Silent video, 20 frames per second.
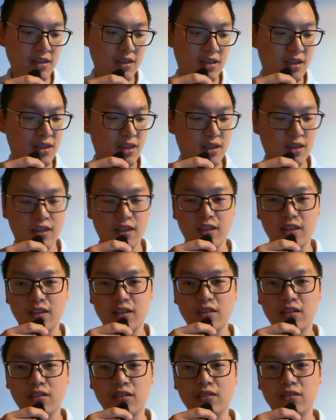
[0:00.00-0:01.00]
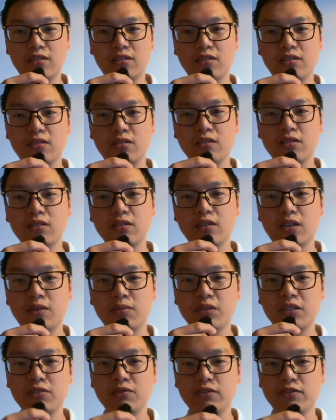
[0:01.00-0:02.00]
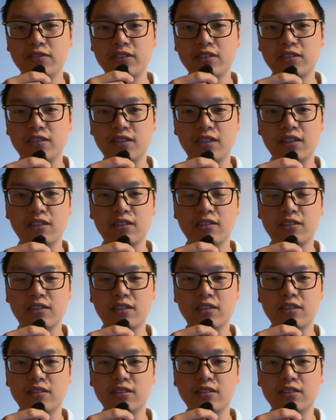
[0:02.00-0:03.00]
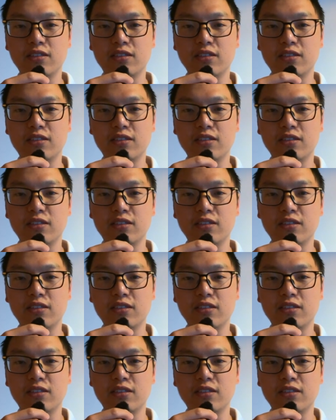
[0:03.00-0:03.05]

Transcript: And I mean, with just data science,